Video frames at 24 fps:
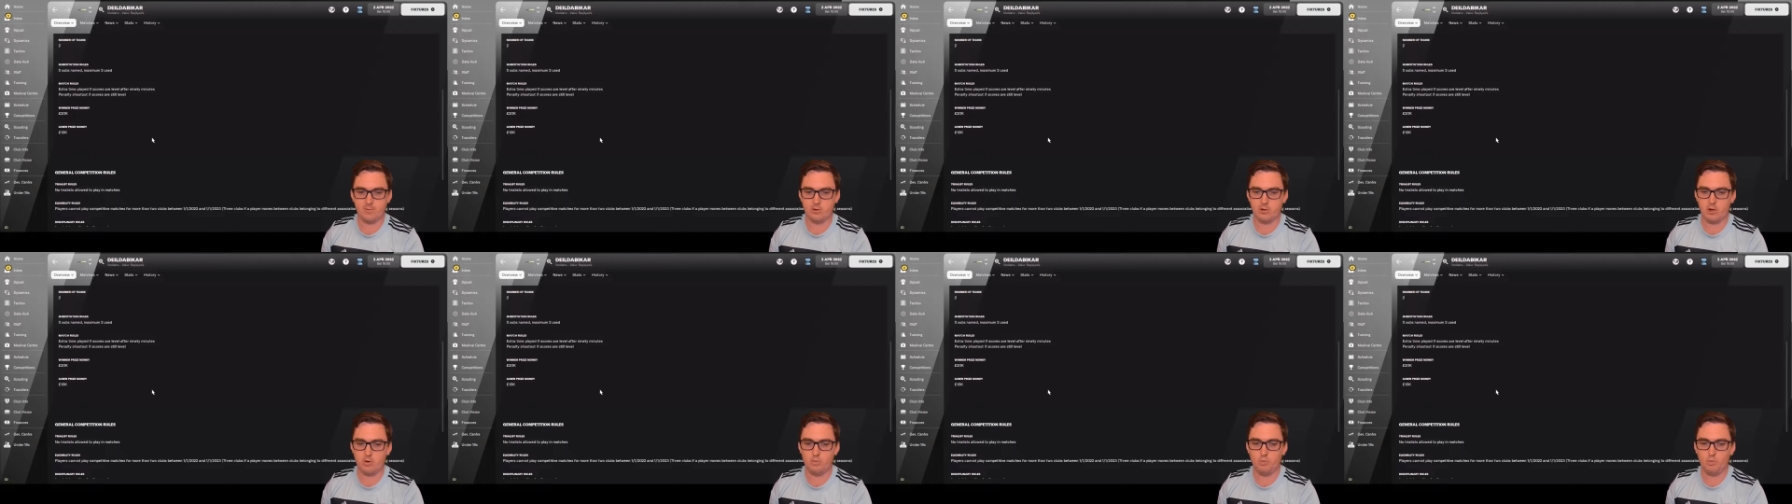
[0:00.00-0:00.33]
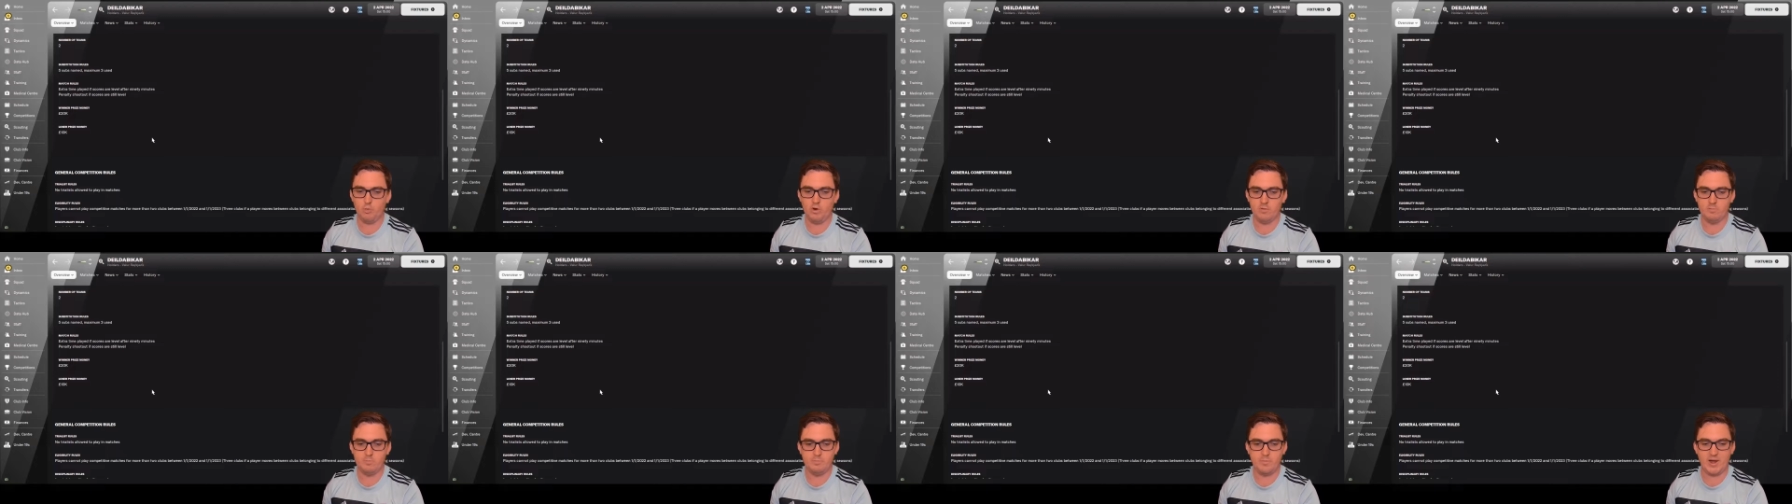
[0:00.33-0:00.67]
for
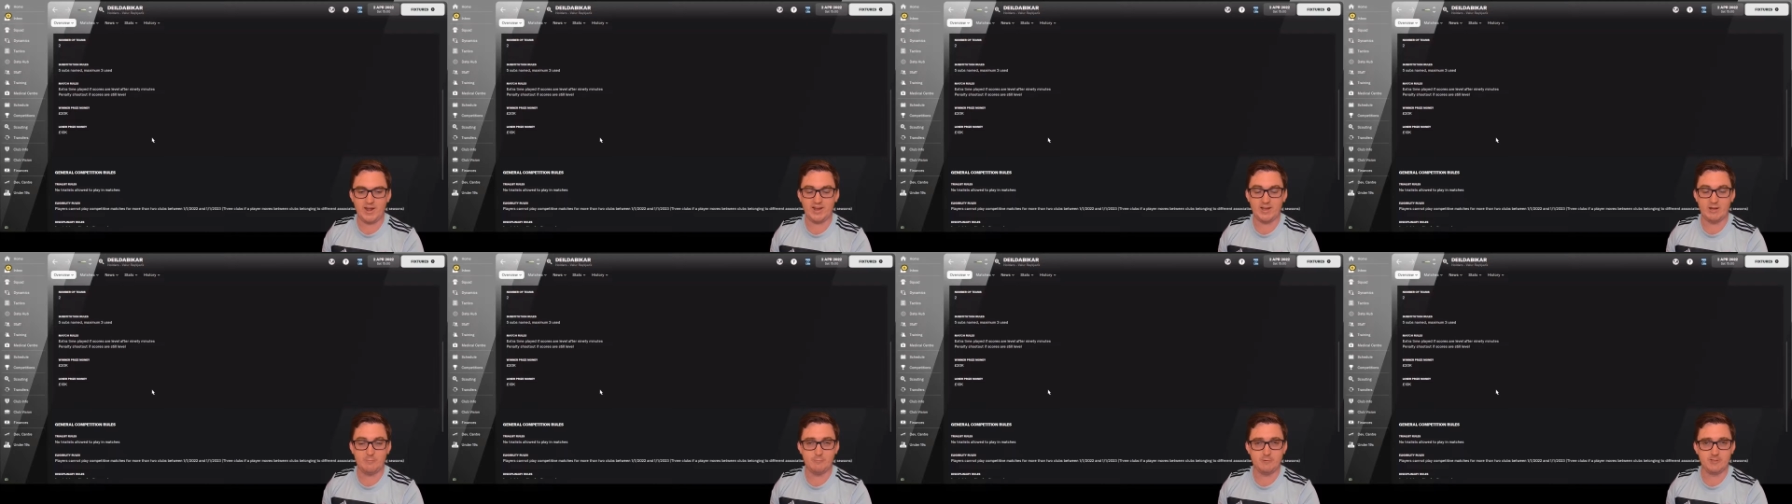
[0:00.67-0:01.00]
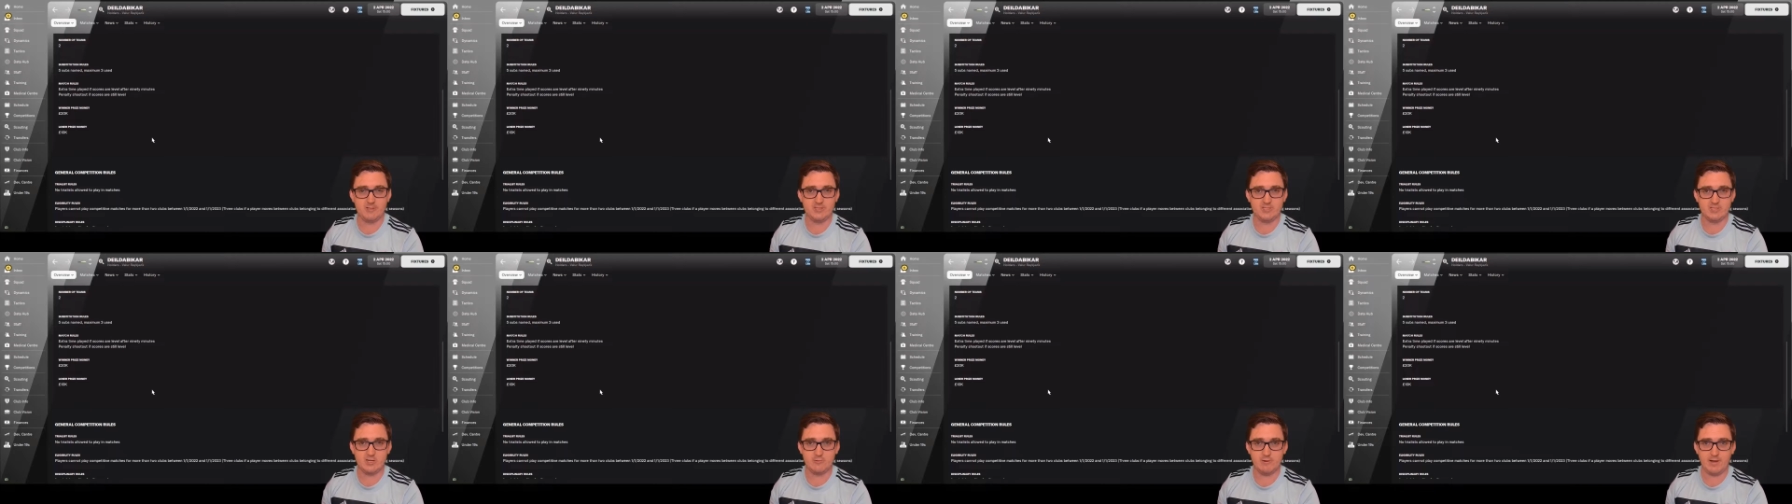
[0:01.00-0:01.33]
Longwood, but it
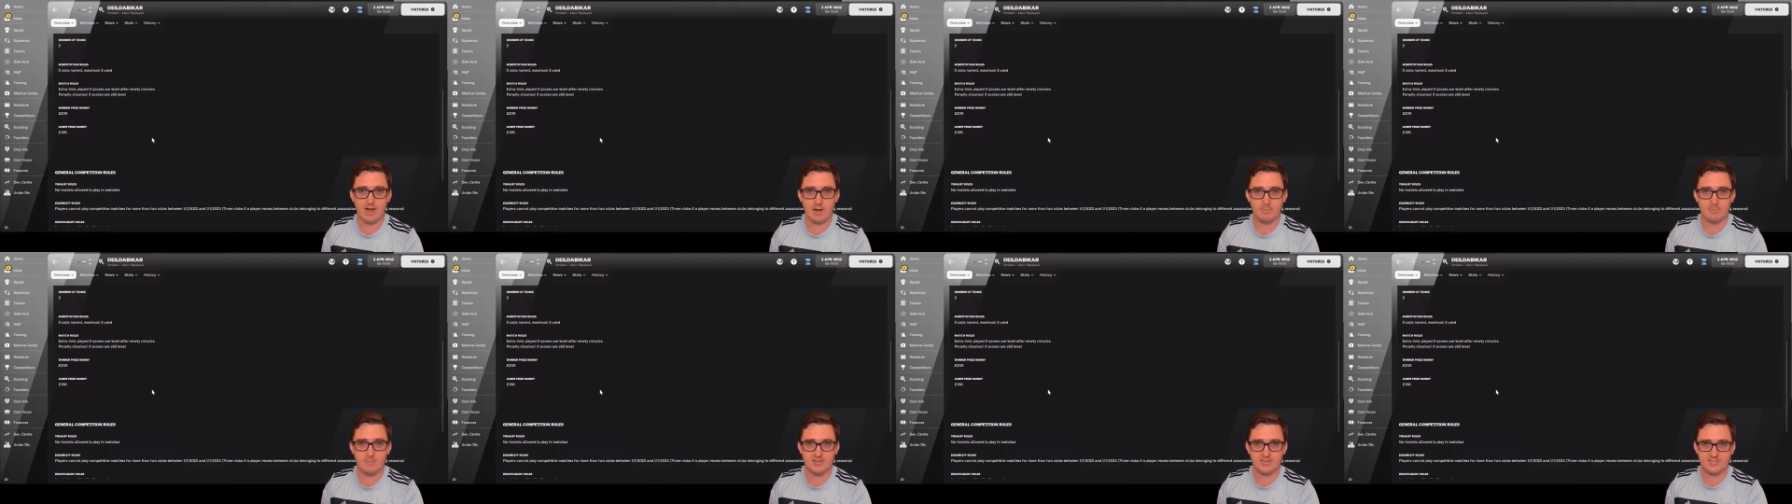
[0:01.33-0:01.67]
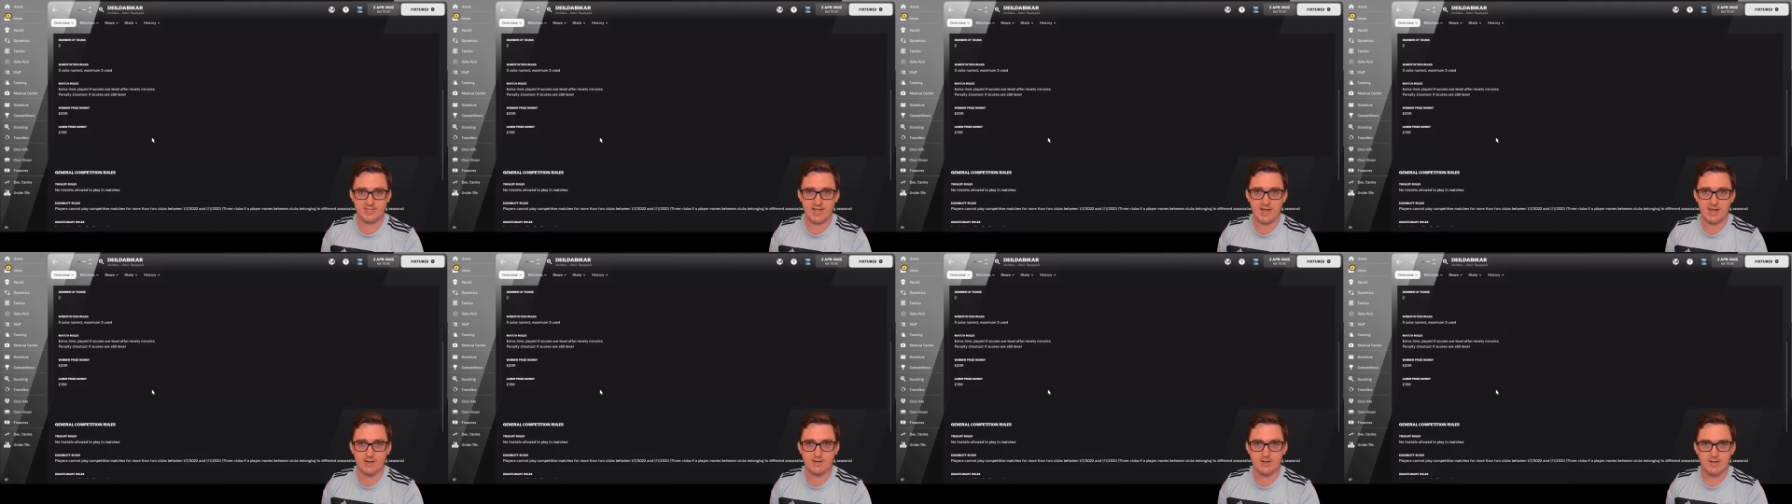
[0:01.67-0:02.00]
would still help
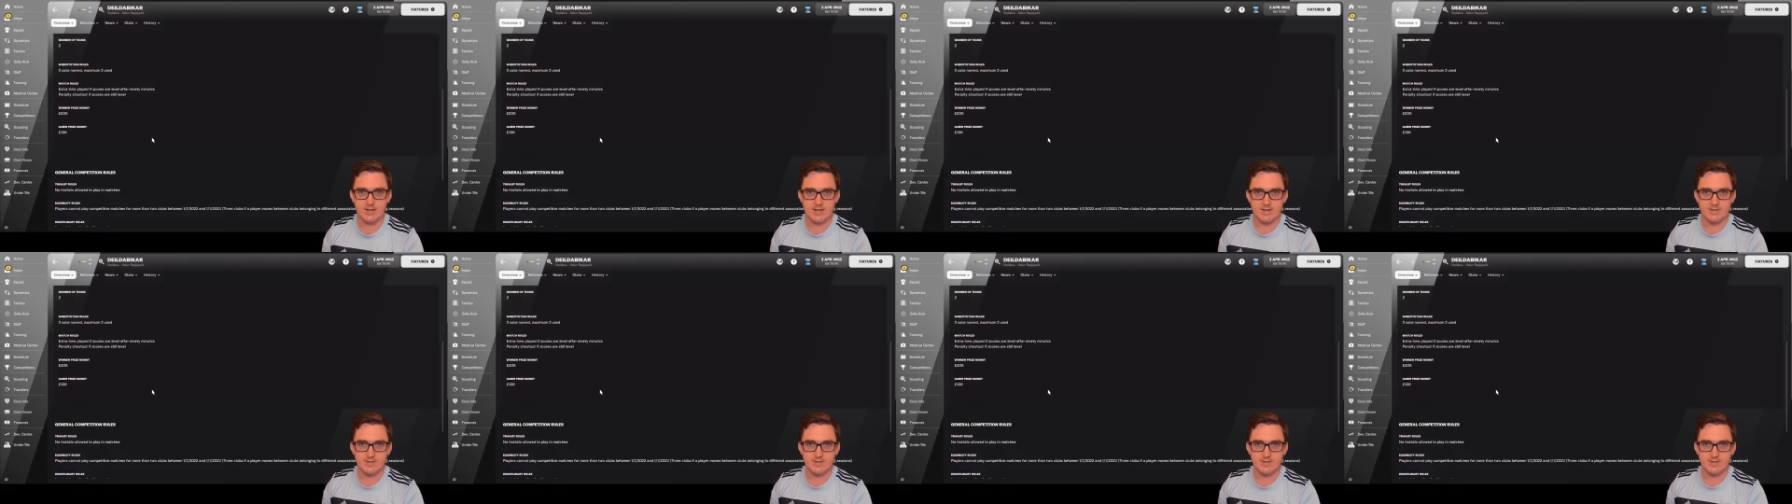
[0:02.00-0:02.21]
us out